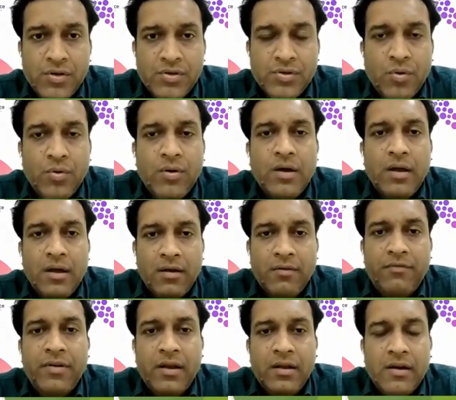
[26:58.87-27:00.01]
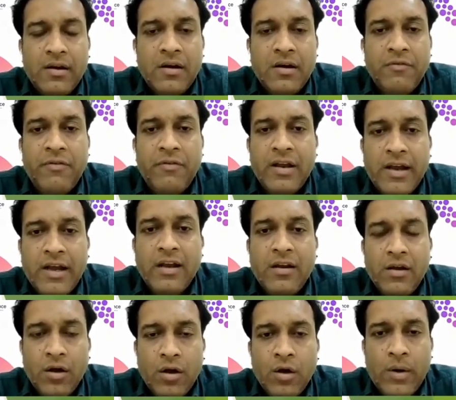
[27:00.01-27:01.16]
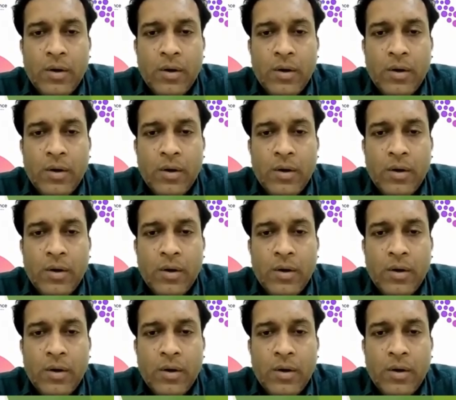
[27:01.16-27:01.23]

So, we will again